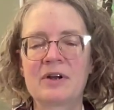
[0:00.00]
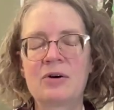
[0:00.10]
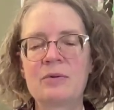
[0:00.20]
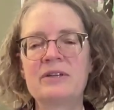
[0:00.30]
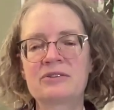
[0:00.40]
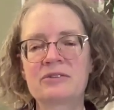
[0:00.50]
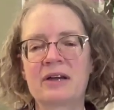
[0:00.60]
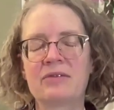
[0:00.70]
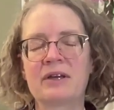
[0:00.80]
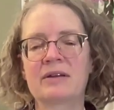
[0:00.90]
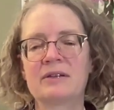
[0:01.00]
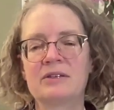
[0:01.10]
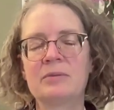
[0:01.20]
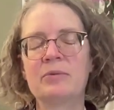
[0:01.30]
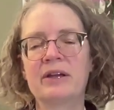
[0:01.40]
always striving
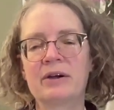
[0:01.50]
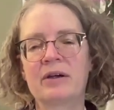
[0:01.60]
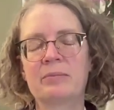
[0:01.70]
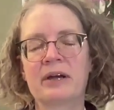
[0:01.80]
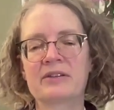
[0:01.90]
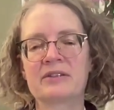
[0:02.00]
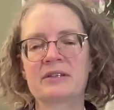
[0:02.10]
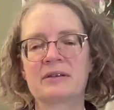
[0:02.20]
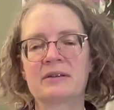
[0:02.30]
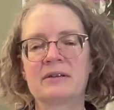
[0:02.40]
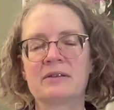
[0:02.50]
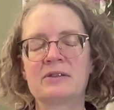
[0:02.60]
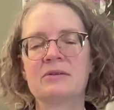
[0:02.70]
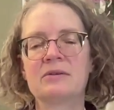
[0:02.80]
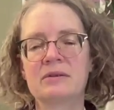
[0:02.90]
to bring our best
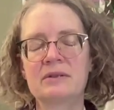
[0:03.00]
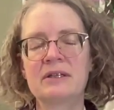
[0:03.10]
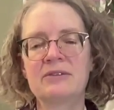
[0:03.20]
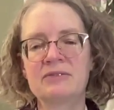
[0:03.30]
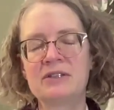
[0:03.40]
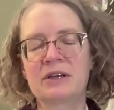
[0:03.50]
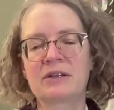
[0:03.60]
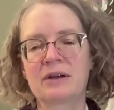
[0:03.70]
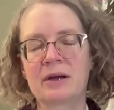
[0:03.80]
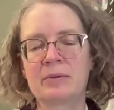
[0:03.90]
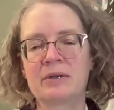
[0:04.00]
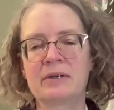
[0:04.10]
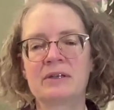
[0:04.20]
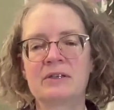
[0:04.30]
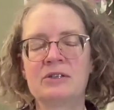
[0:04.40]
to lift each other up,
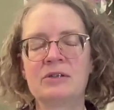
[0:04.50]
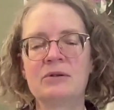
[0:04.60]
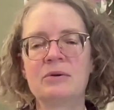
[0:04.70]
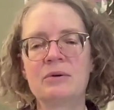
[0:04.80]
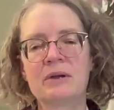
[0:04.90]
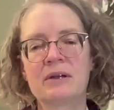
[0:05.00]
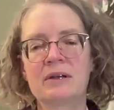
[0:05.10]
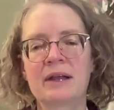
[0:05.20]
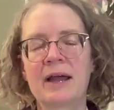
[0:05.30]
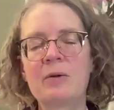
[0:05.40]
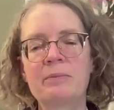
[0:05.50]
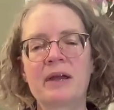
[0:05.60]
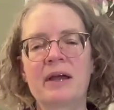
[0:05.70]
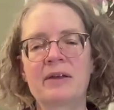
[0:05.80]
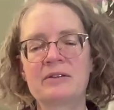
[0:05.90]
to help
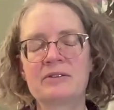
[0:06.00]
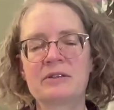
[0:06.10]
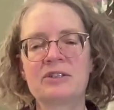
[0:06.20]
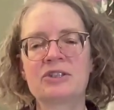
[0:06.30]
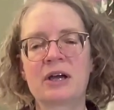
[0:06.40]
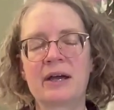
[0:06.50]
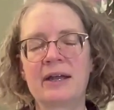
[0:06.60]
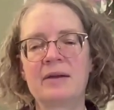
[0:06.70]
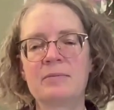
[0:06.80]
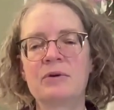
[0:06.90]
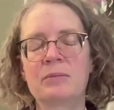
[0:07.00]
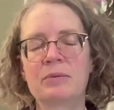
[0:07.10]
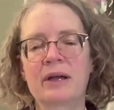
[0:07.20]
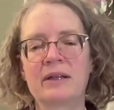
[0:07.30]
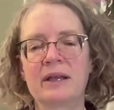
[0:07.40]
others shine more
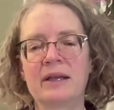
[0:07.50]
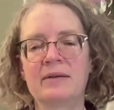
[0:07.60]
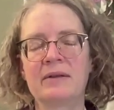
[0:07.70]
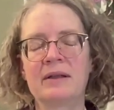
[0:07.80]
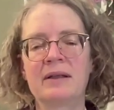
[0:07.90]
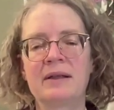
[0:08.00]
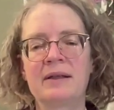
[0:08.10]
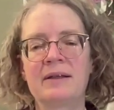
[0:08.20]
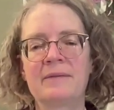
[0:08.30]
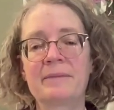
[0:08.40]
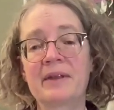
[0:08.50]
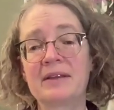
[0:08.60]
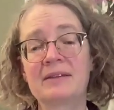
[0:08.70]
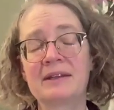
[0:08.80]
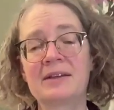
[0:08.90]
brightly.
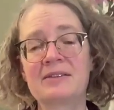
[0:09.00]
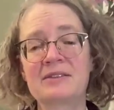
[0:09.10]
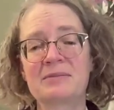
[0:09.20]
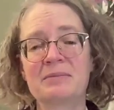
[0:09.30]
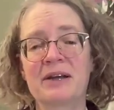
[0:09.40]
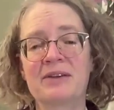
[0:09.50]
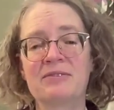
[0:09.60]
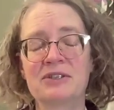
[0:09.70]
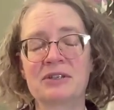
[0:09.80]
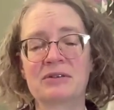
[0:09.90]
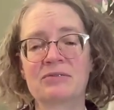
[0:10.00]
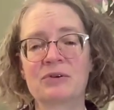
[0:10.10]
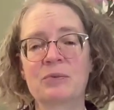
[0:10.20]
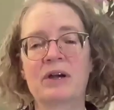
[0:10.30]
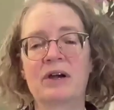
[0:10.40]
Like, that's my vision
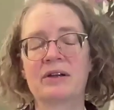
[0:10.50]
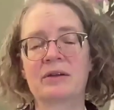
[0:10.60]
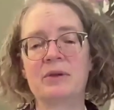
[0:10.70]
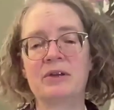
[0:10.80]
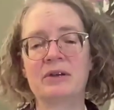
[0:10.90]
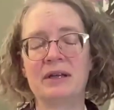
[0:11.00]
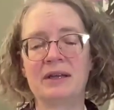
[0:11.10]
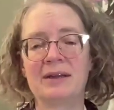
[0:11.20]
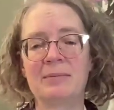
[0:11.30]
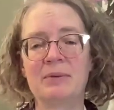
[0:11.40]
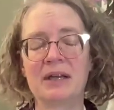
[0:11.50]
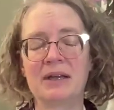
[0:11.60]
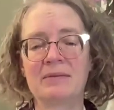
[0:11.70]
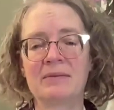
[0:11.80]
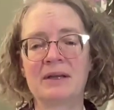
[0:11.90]
for what our community can
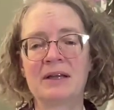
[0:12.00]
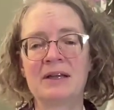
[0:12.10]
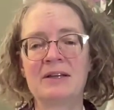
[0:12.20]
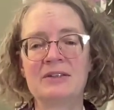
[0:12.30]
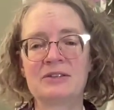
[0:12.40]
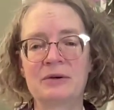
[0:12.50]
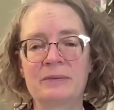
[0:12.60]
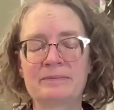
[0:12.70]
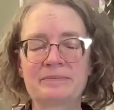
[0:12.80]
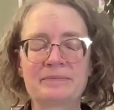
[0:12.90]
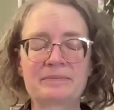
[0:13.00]
be. So